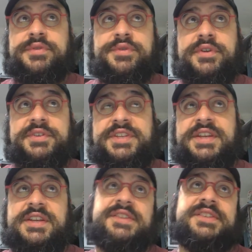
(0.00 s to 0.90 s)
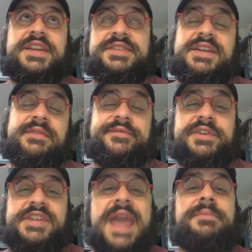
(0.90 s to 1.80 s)
13,
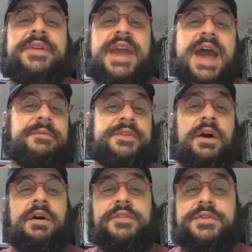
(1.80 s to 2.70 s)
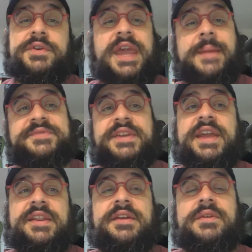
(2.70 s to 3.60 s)
16-foot table they have with all the new games
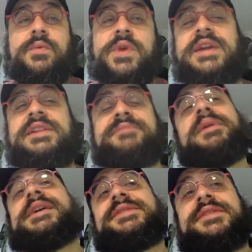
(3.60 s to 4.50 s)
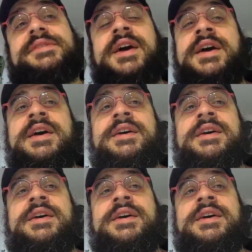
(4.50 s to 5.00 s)
they get in on a weekly basis.